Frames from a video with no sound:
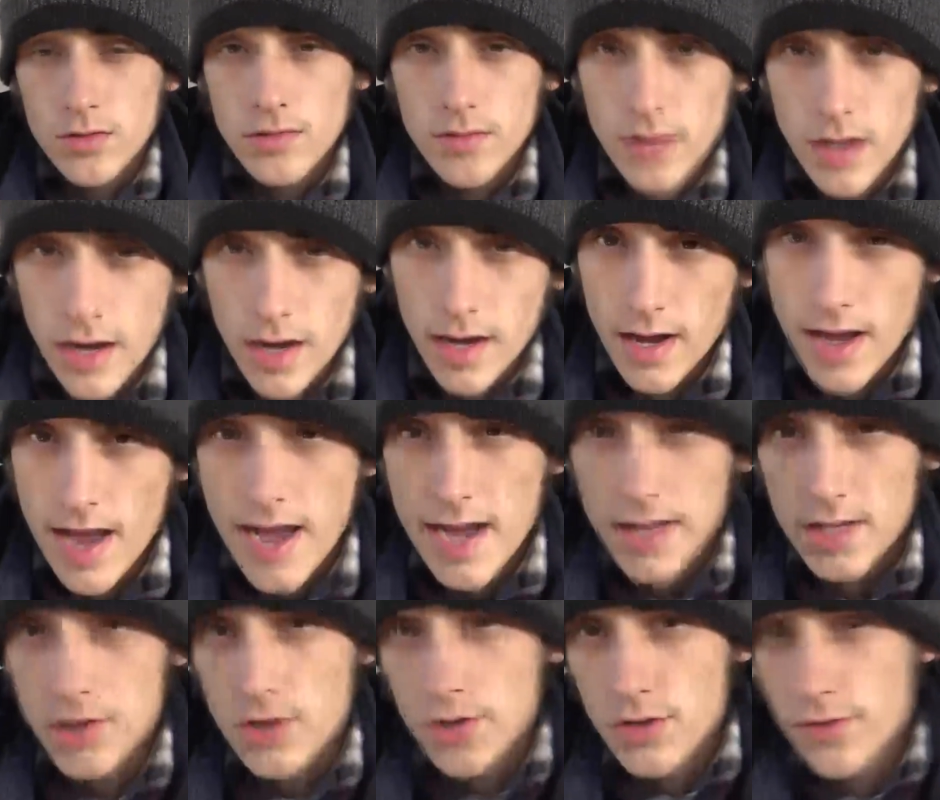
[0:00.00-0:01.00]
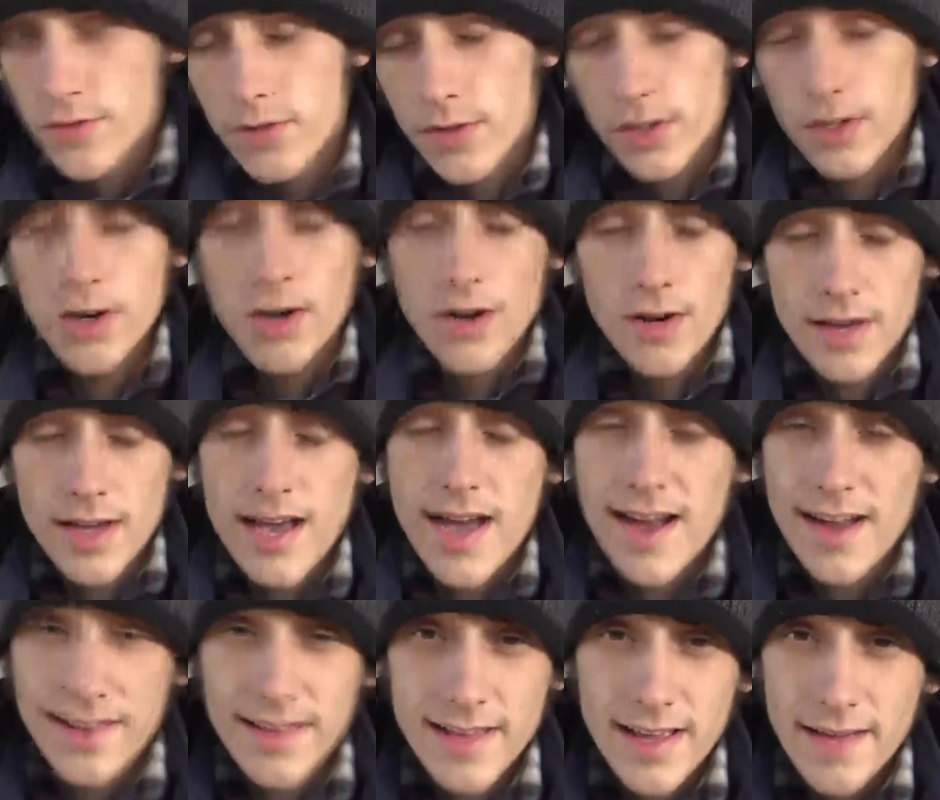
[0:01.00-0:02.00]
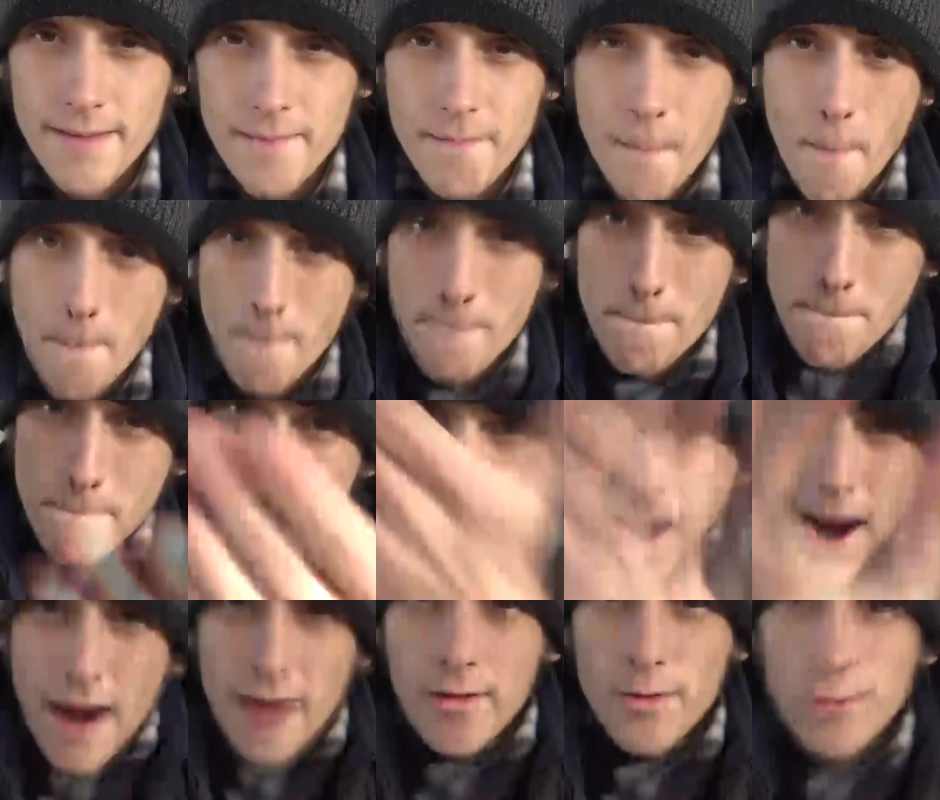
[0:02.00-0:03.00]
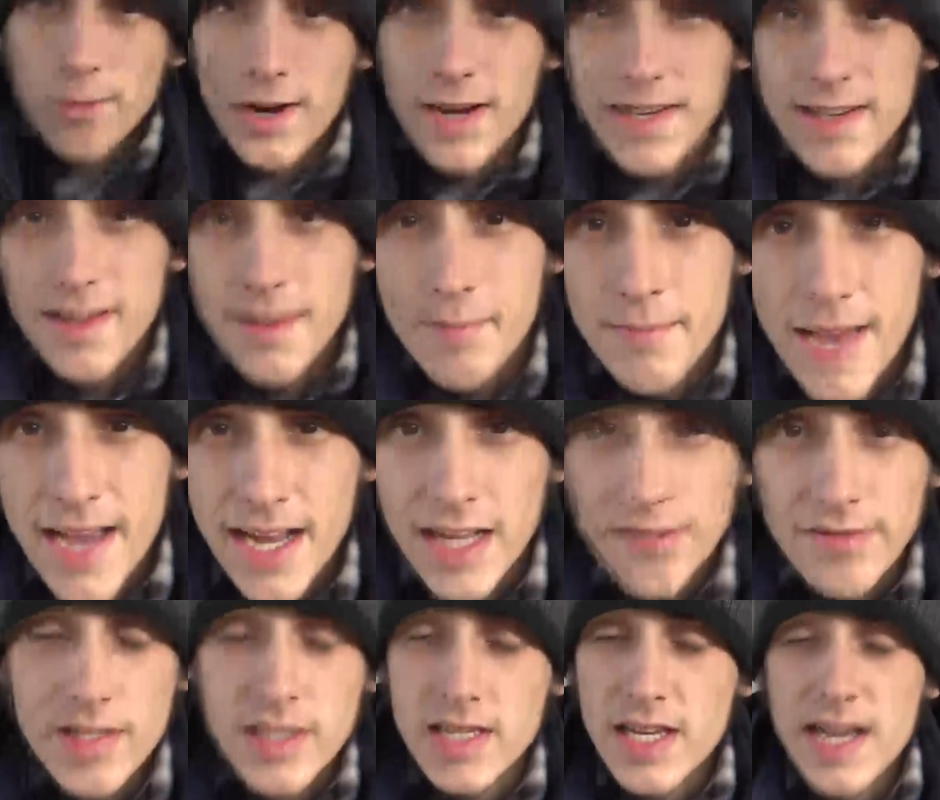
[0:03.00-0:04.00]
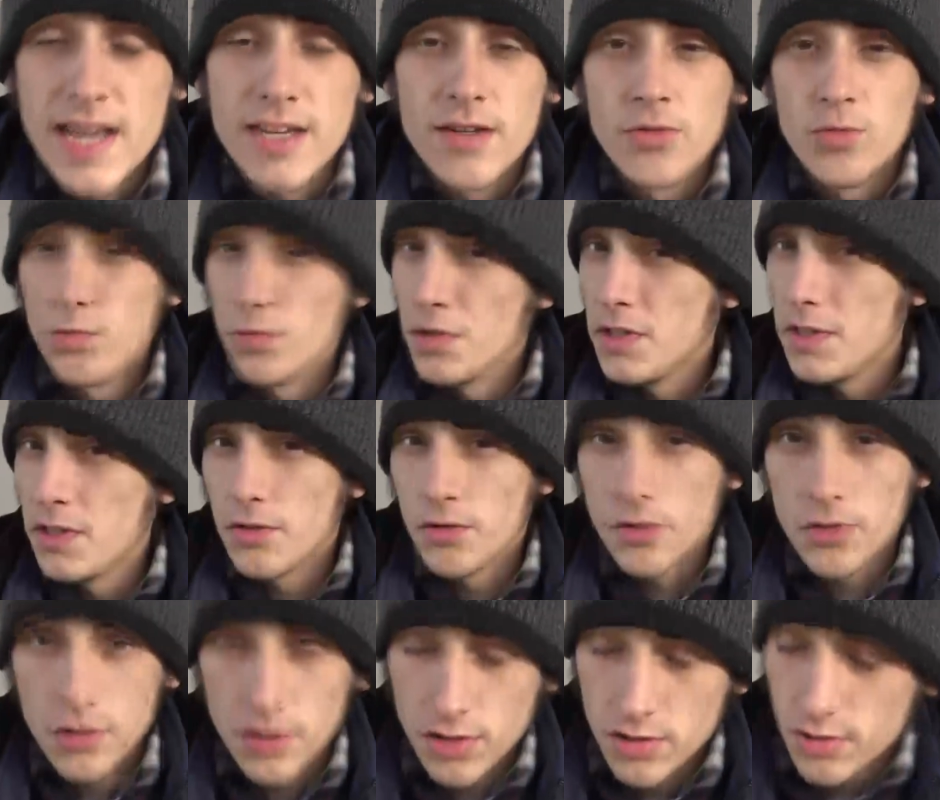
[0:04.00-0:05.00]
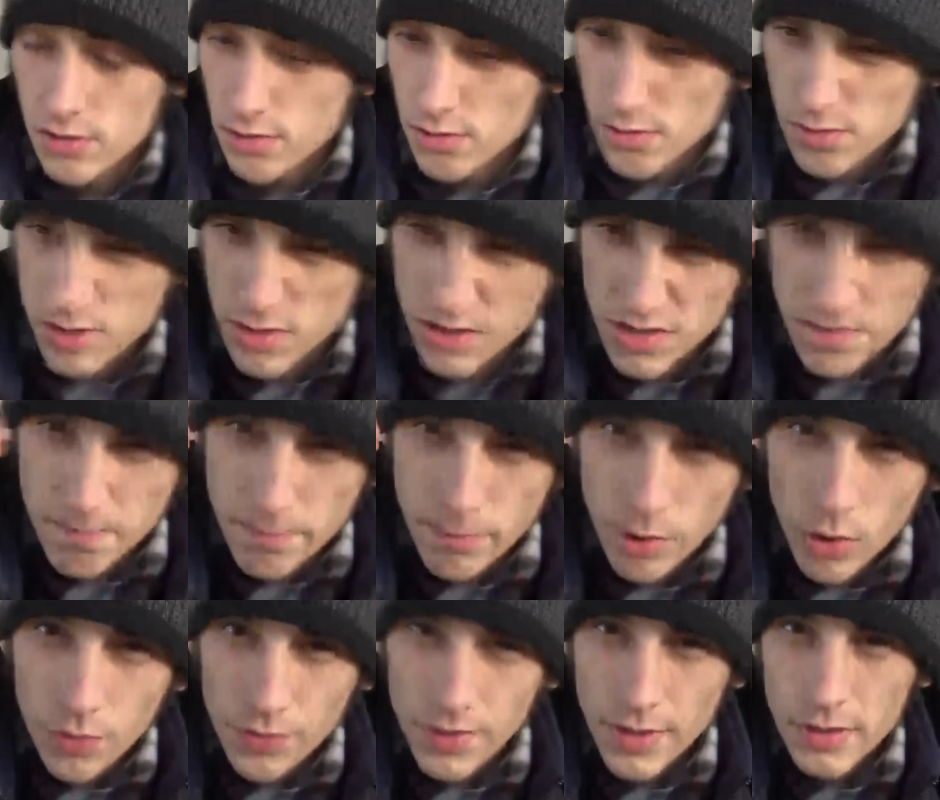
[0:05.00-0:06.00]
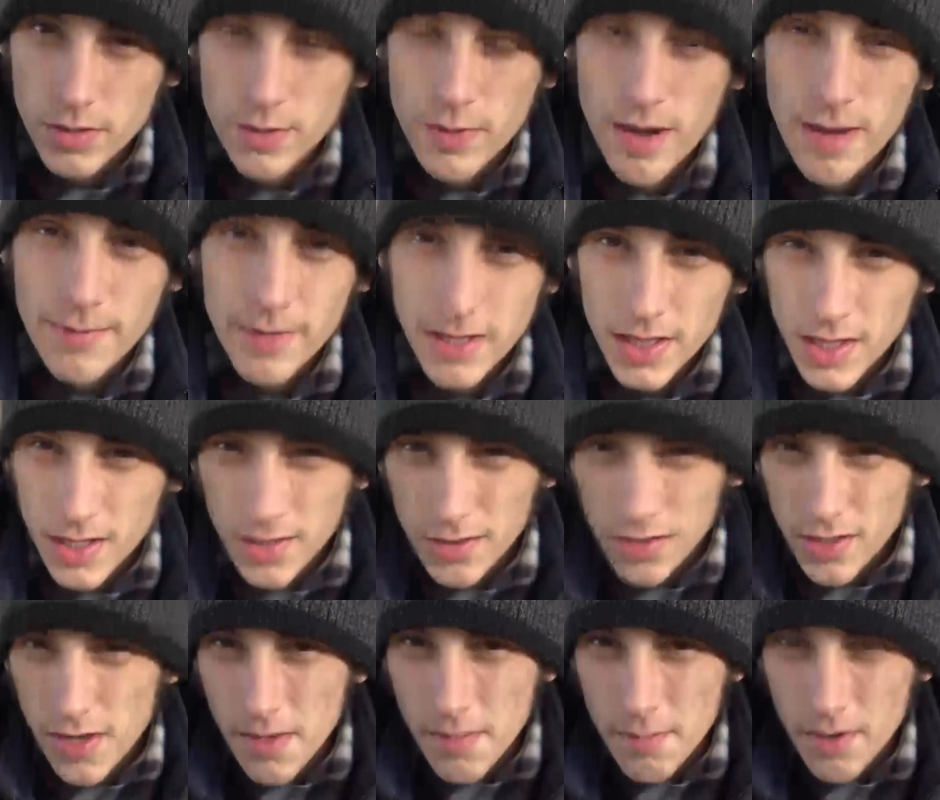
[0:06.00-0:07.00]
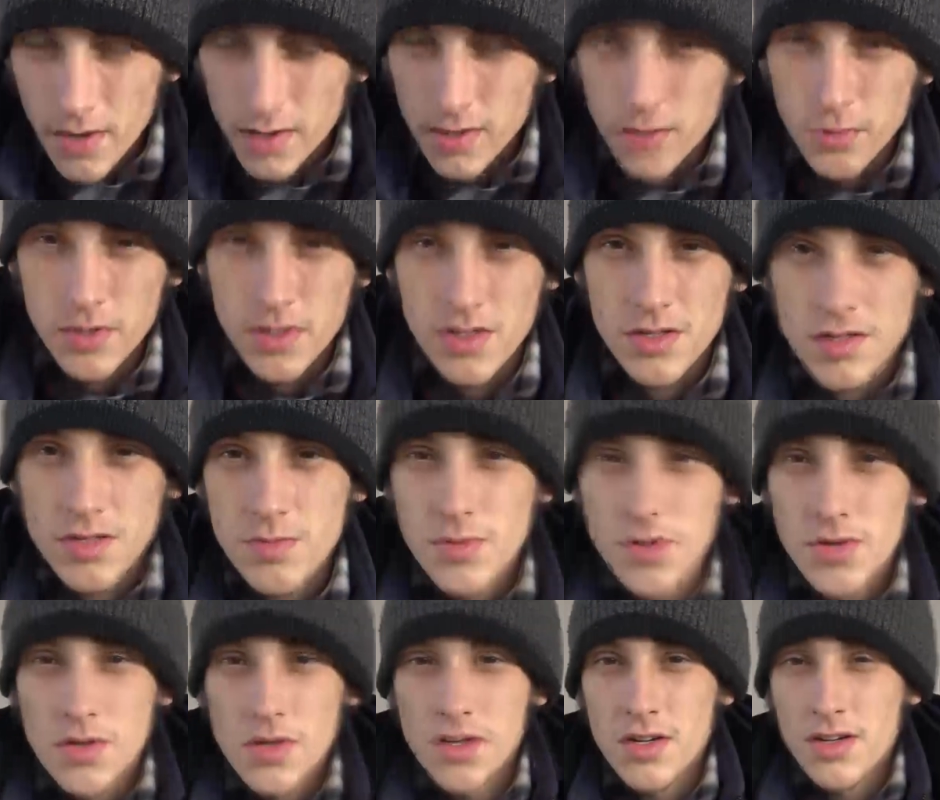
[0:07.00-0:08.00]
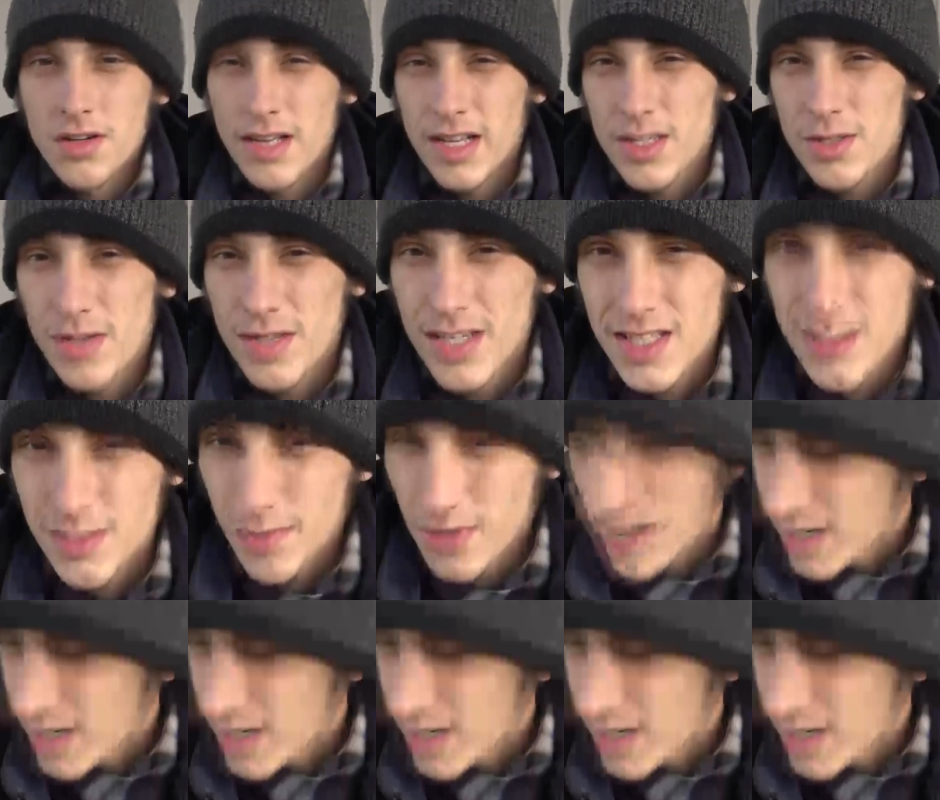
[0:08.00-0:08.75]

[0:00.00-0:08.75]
hatch for the car. Yeah, right in the back of his head, real good too. There was this bolt that was popping out. The only part that wasn't smooth, that's what hits him